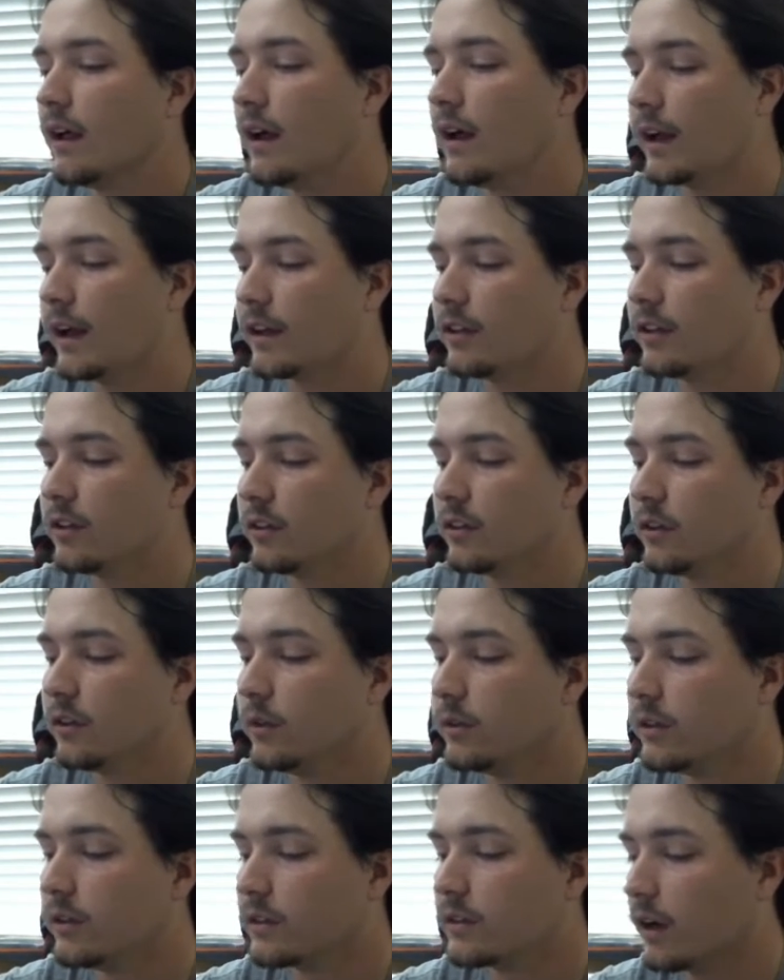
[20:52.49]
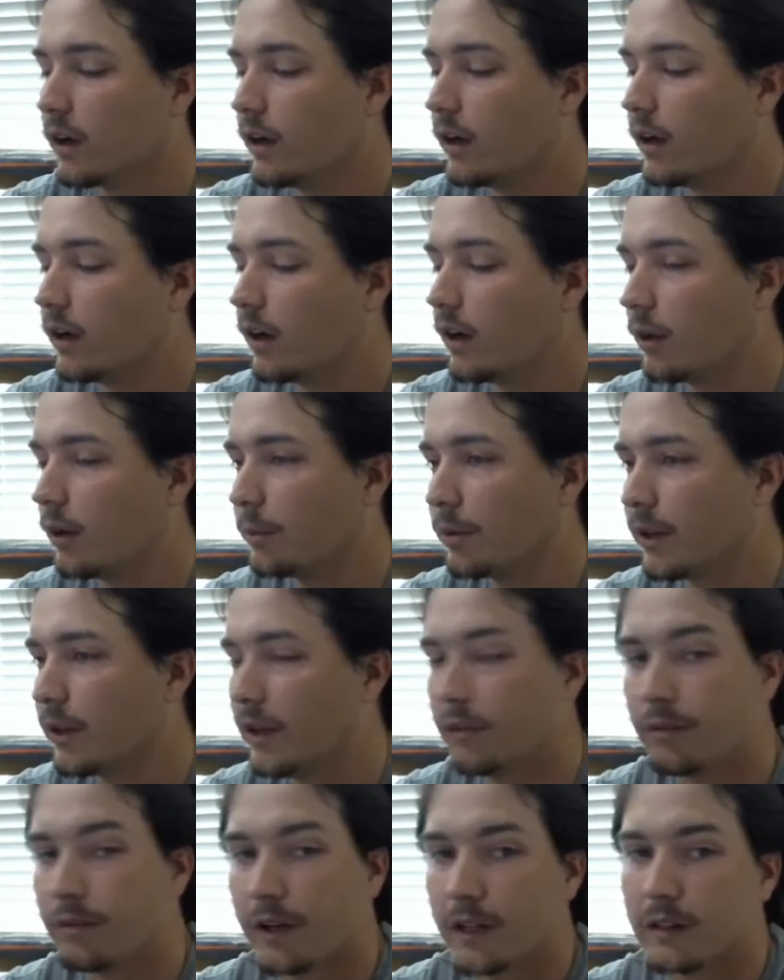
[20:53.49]
I could just use its on
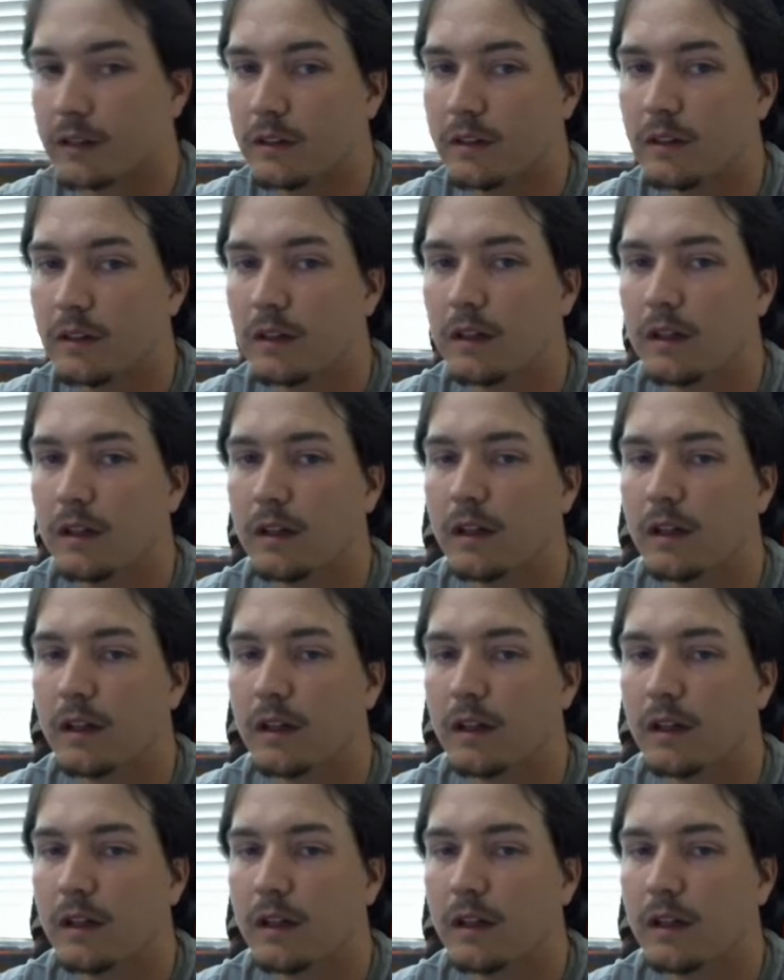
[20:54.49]
play effect